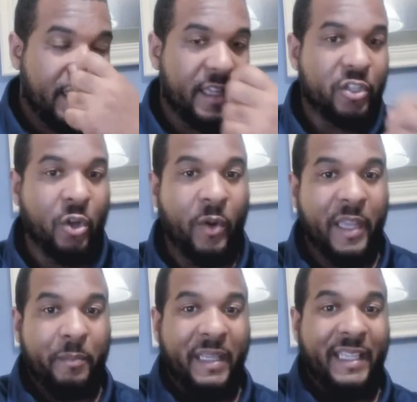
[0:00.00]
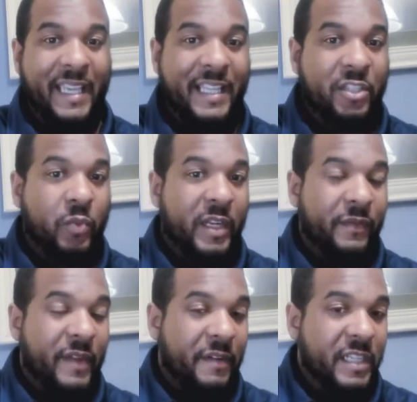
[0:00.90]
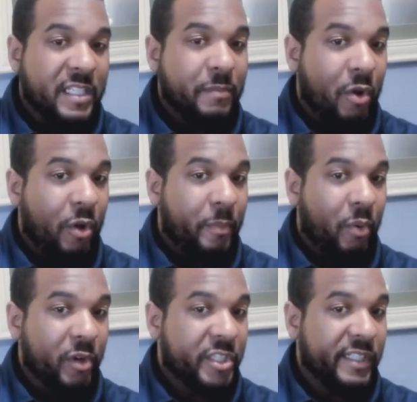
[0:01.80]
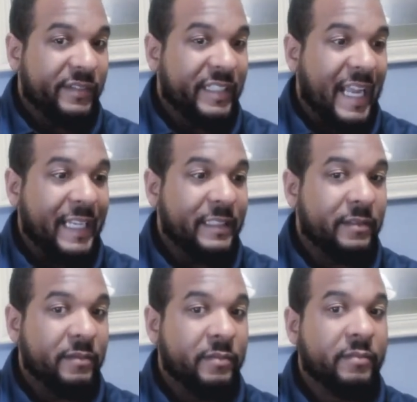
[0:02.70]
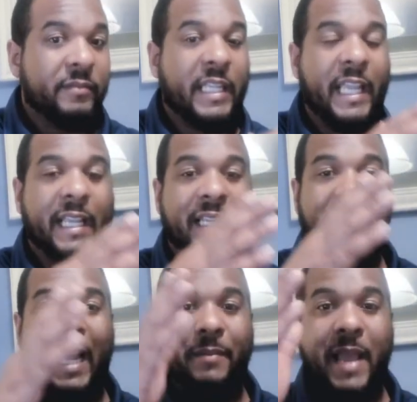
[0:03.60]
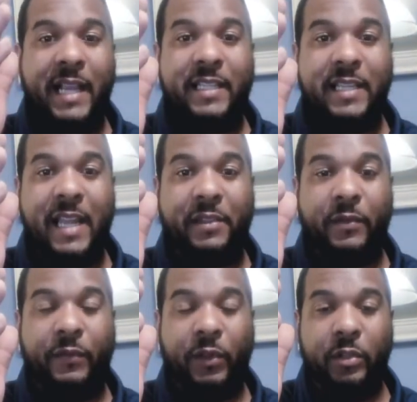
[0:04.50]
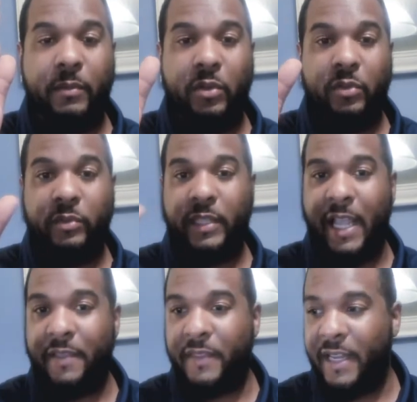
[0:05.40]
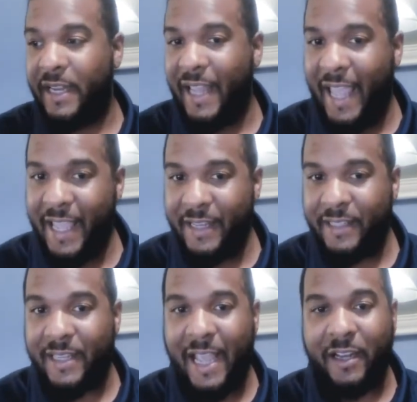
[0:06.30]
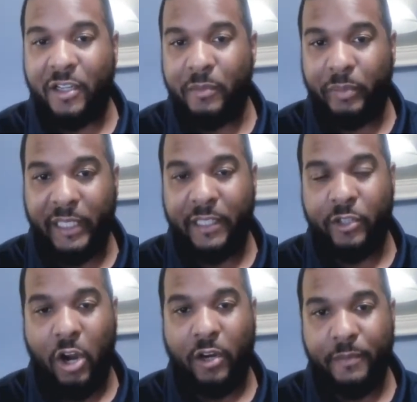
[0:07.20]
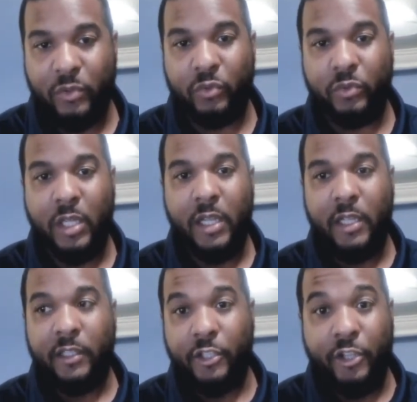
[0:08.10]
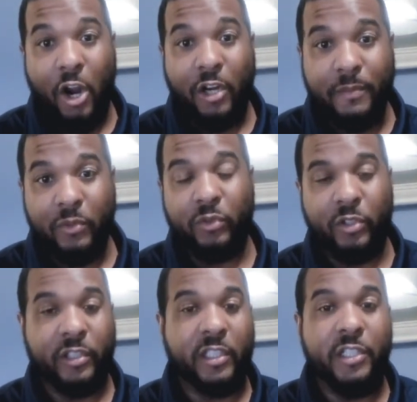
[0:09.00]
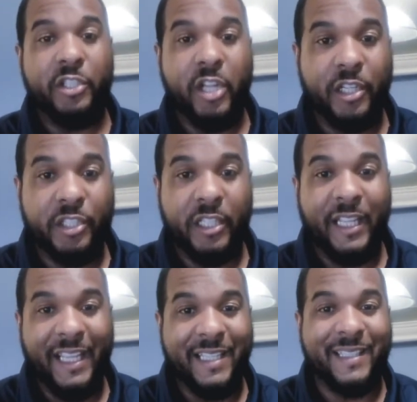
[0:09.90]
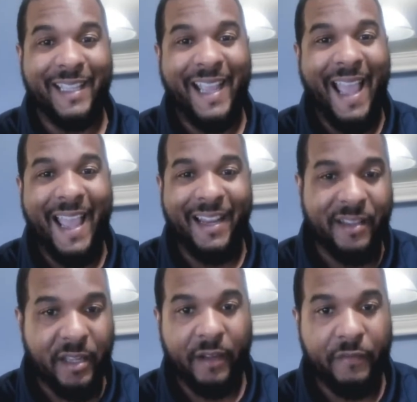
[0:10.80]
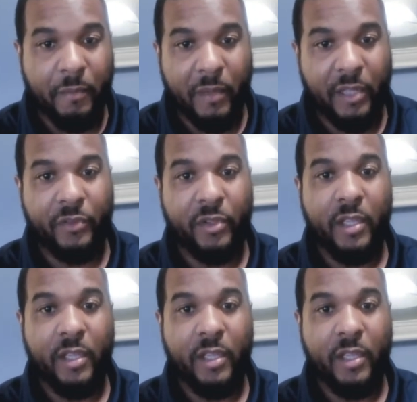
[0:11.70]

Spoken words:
So it begins with a very small portion of light. It climaxes at the full moon, and then it ends at a complete dark moon. The dark moon, or the conjunction, is the end of the month,